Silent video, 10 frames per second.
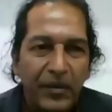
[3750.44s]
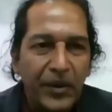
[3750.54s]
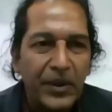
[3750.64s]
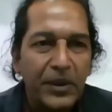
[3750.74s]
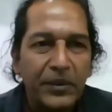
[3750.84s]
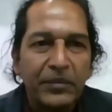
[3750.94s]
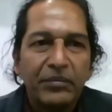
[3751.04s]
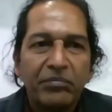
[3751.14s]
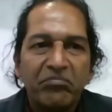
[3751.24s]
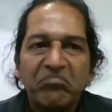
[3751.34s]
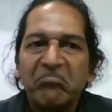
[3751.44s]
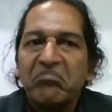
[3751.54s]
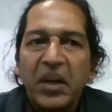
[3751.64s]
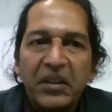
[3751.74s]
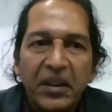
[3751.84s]
which is,
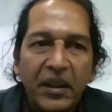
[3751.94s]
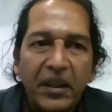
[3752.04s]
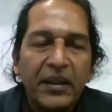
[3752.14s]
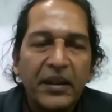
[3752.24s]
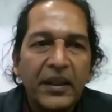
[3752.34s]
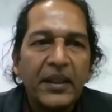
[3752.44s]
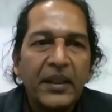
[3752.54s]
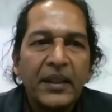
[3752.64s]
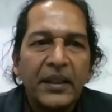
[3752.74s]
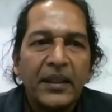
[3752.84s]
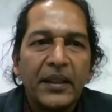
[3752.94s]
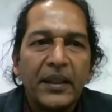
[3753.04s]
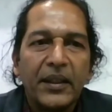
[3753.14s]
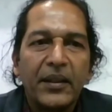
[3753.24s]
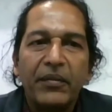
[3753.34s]
I think,
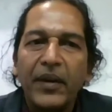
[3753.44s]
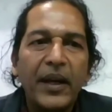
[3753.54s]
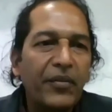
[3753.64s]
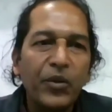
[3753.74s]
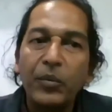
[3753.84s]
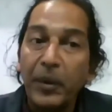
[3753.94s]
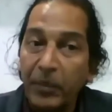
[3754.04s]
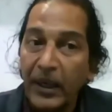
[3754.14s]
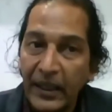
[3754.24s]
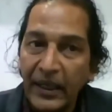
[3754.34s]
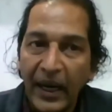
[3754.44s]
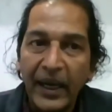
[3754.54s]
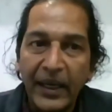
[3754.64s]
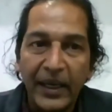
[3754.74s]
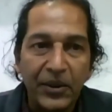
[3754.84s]
very few people are
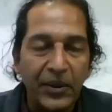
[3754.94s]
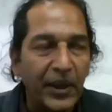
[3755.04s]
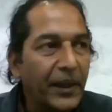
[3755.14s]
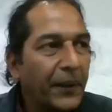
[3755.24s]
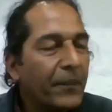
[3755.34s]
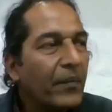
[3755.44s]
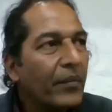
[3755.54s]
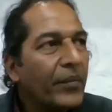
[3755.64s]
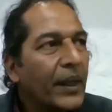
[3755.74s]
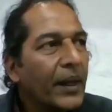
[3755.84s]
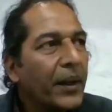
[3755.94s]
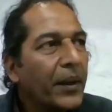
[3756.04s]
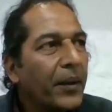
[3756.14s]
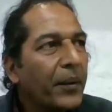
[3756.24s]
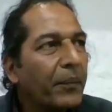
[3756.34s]
denying it today.
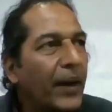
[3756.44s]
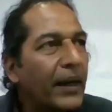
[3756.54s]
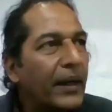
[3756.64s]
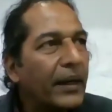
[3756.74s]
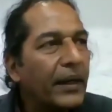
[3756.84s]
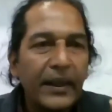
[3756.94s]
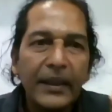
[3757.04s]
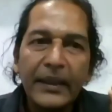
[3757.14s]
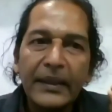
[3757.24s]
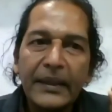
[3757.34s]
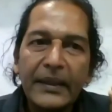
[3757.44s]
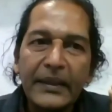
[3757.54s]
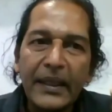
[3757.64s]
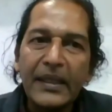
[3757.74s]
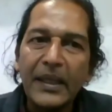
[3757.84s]
But
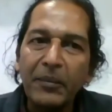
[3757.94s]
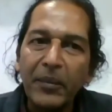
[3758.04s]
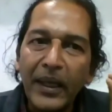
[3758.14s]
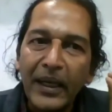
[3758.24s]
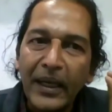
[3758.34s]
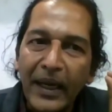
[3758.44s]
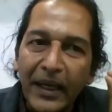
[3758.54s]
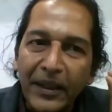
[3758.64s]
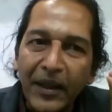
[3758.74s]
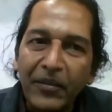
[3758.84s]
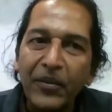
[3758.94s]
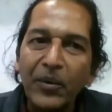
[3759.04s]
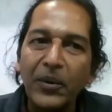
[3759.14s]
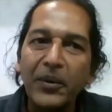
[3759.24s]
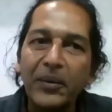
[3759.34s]
say somebody collecting food,